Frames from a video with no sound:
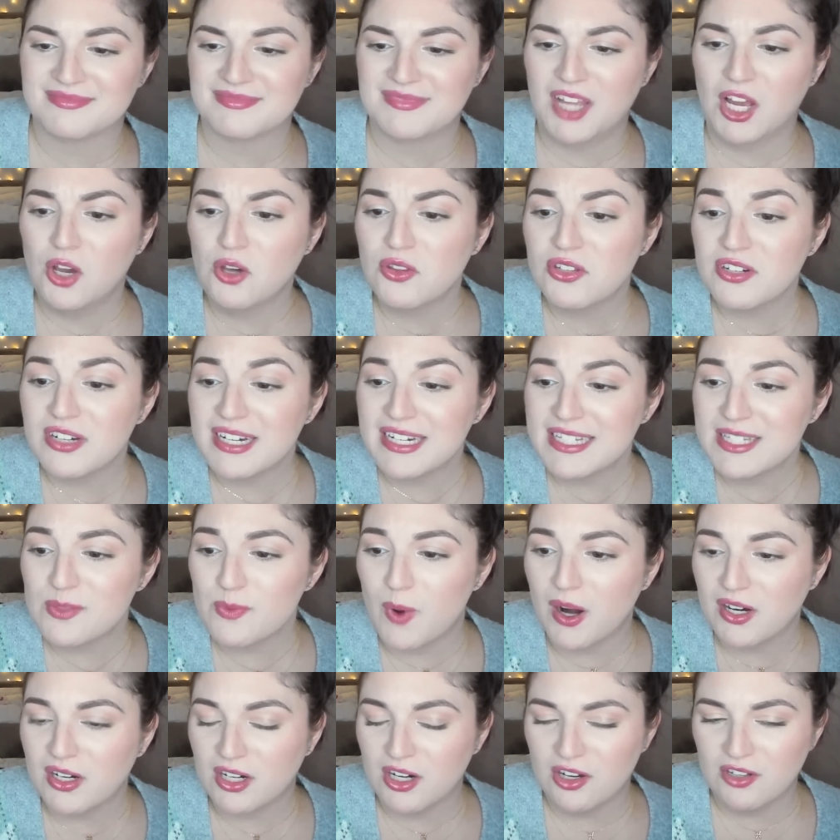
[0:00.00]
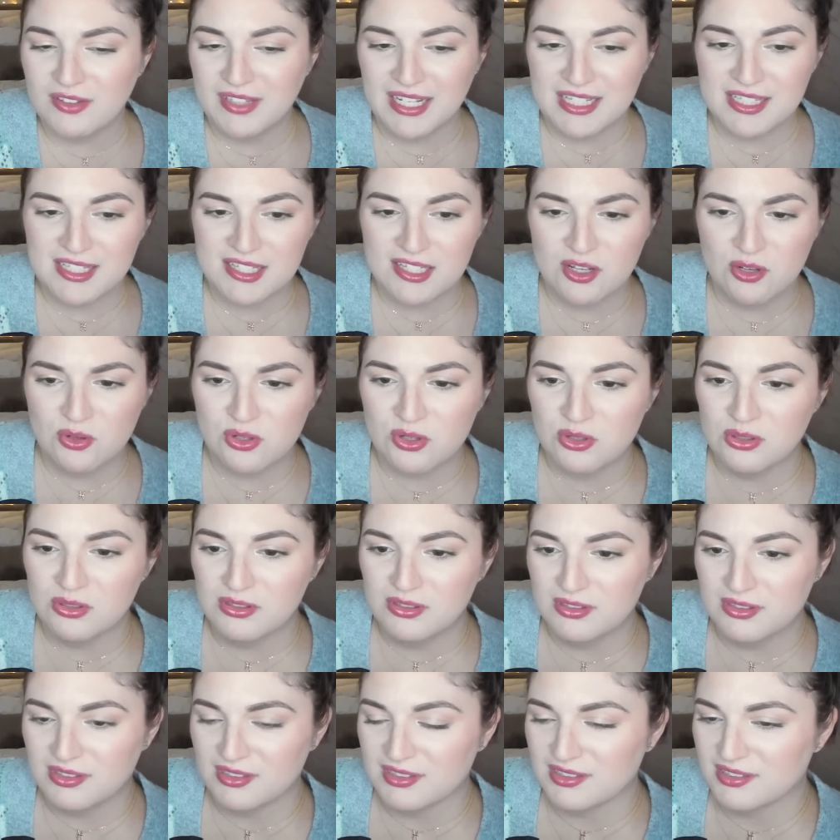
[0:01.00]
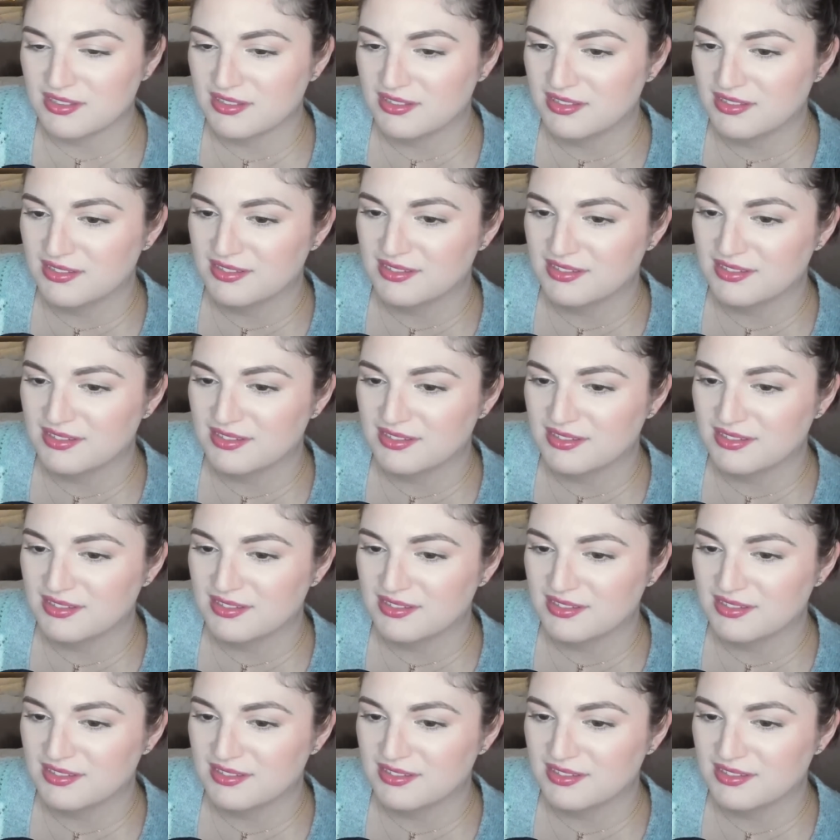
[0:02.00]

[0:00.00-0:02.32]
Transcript: Oh, there is water. Oh, that's so cool.